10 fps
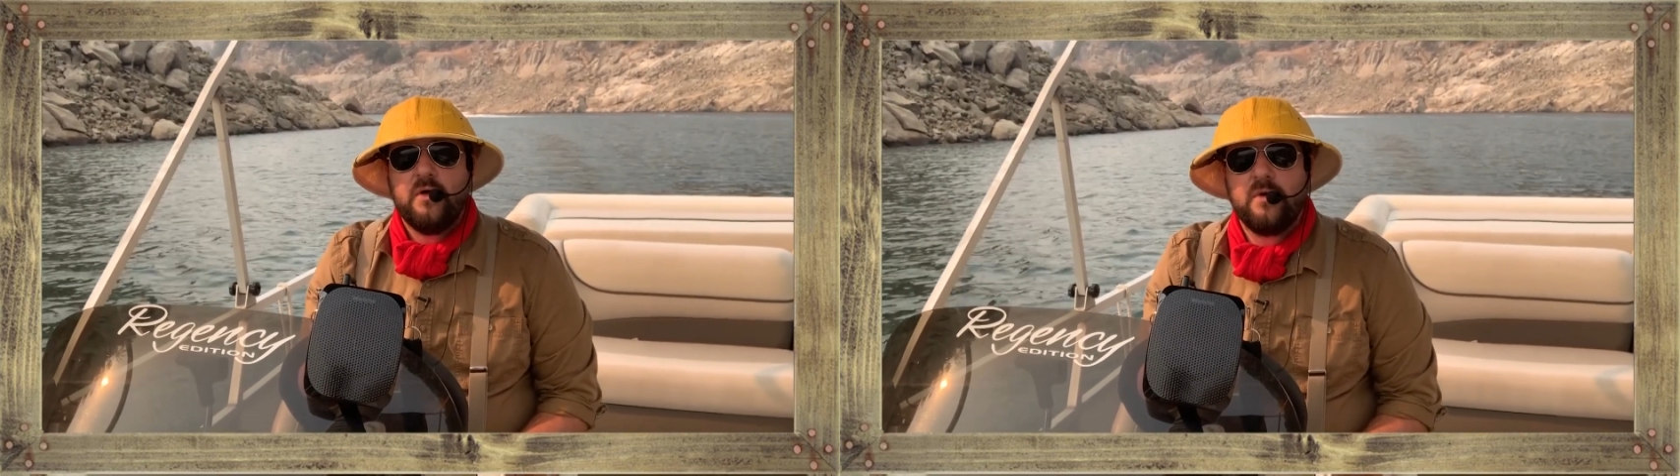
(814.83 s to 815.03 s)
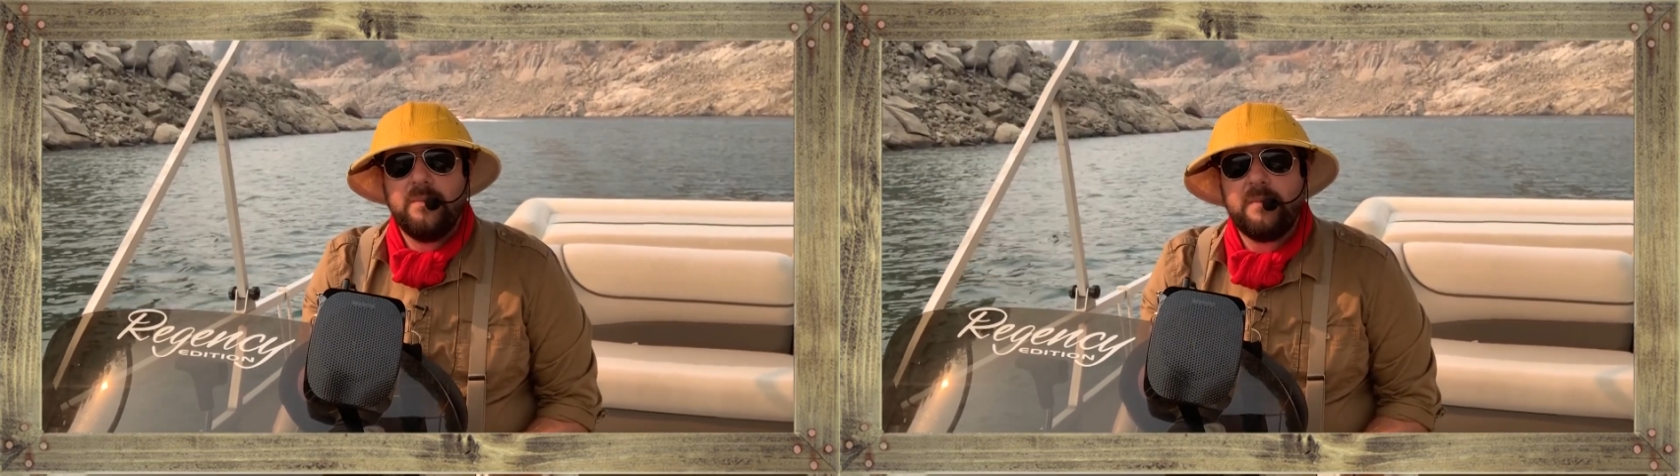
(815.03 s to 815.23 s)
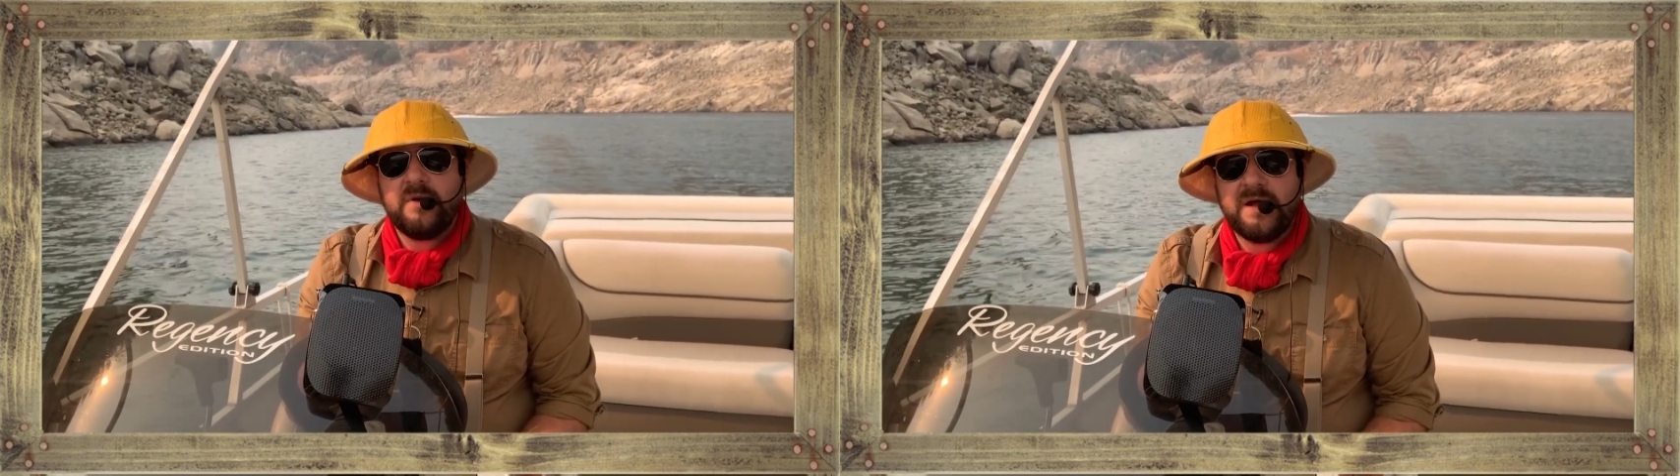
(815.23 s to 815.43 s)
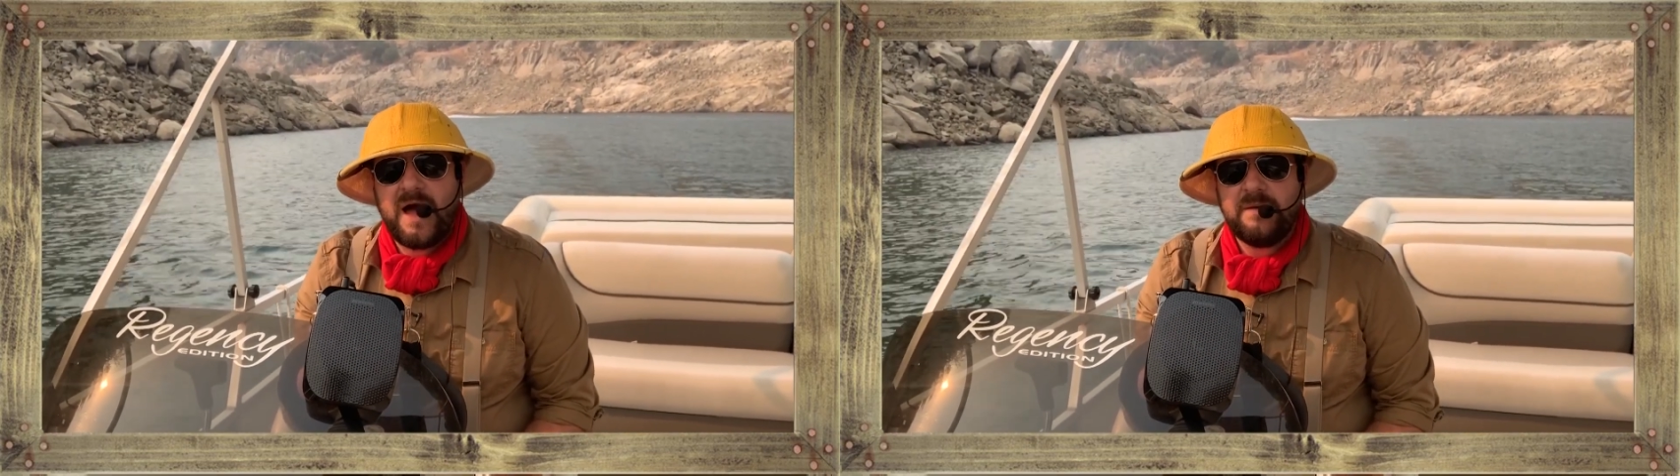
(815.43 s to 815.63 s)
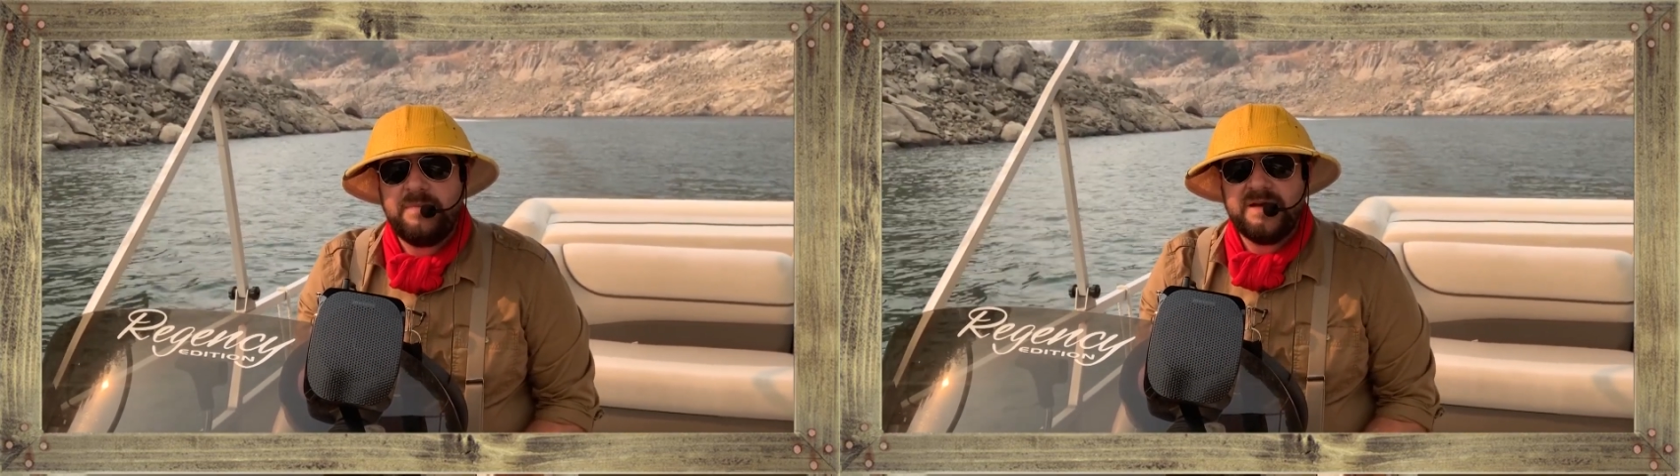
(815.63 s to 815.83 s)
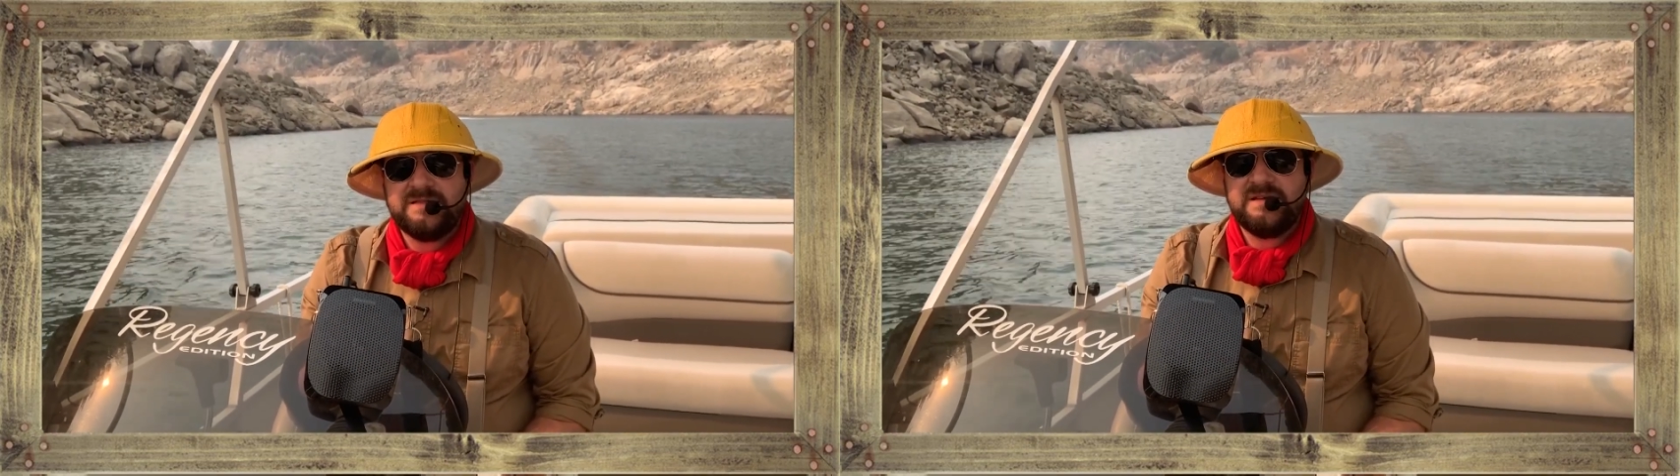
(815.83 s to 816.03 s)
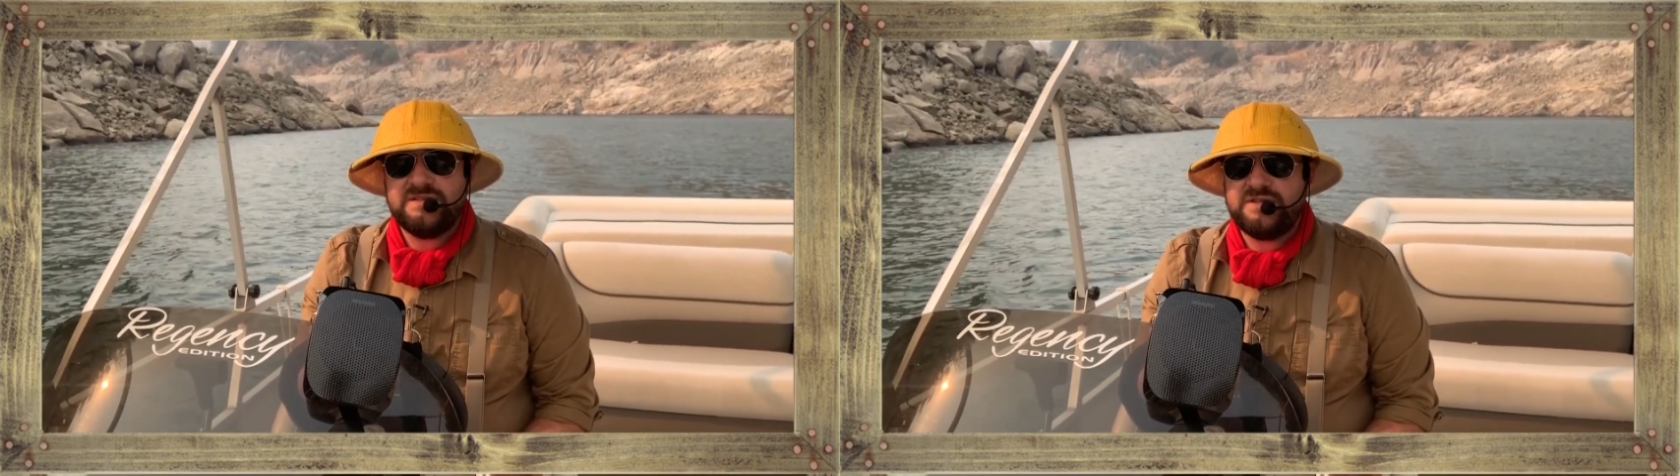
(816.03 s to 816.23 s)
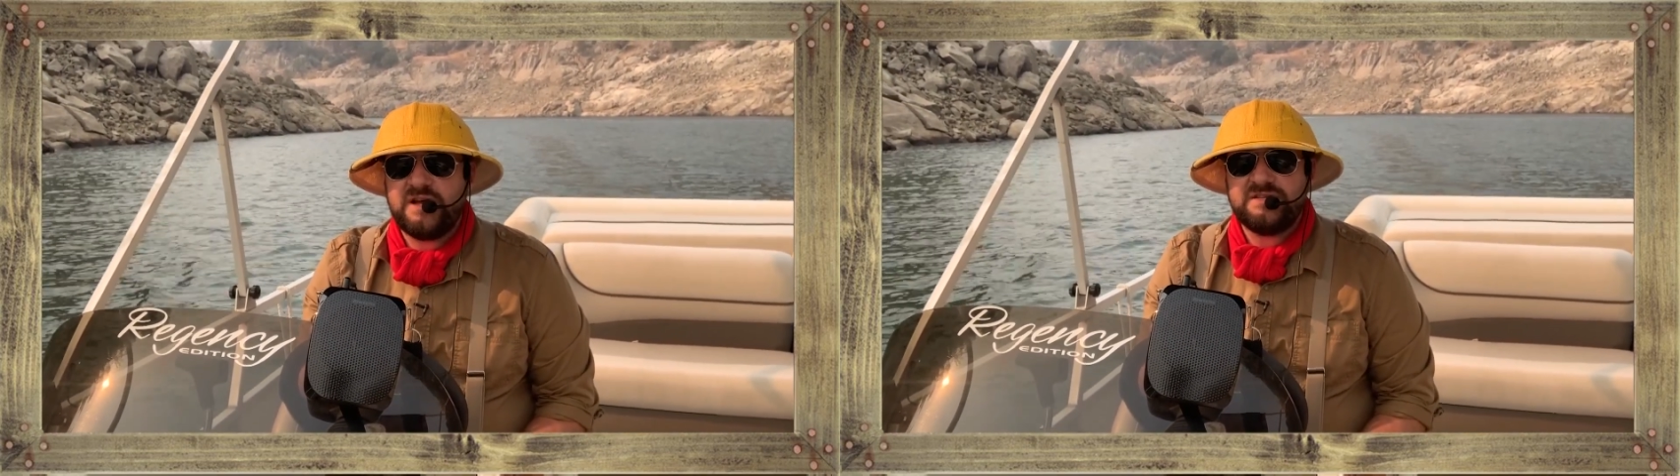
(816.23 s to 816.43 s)
Remember, God picked
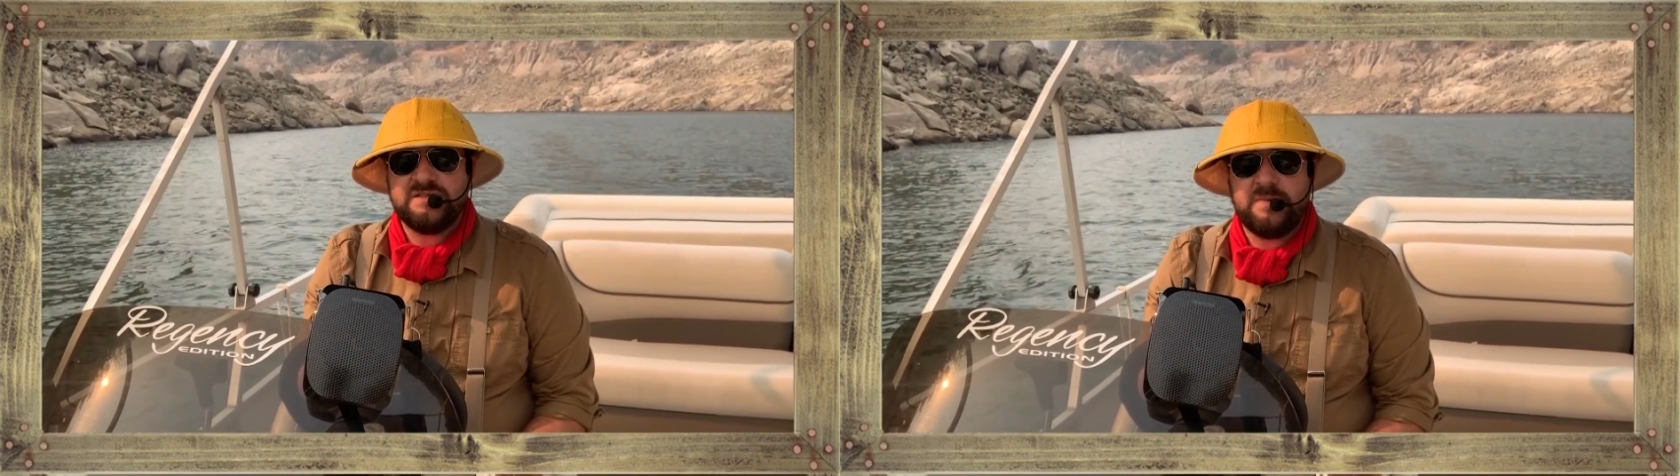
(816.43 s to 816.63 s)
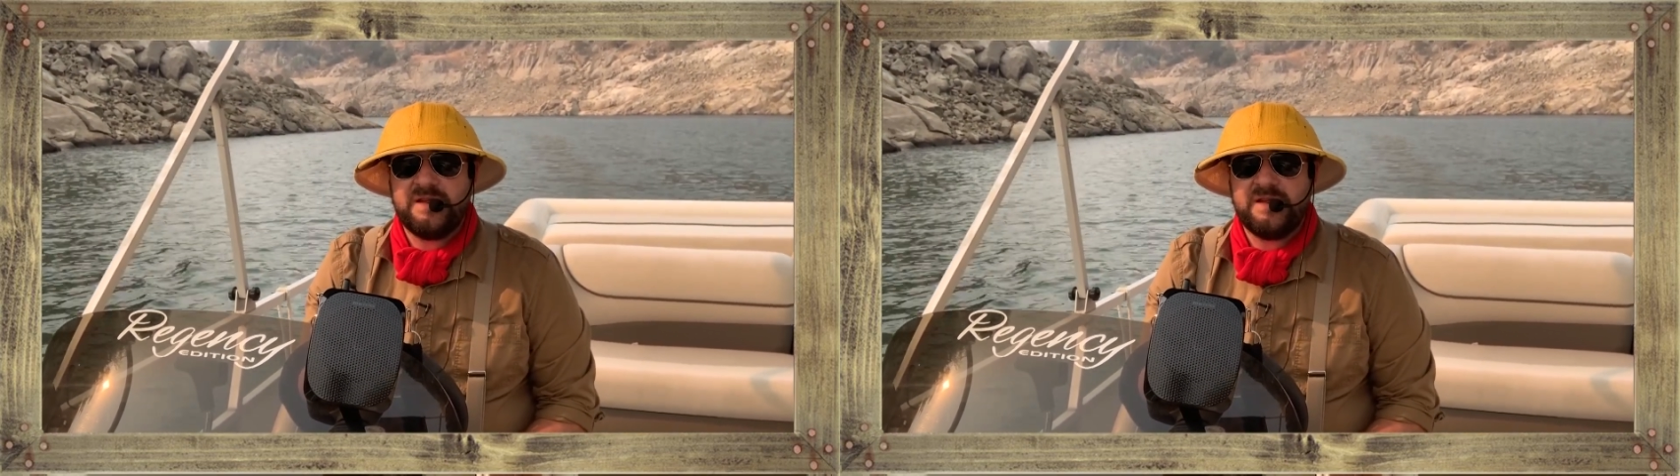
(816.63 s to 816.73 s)
these judges,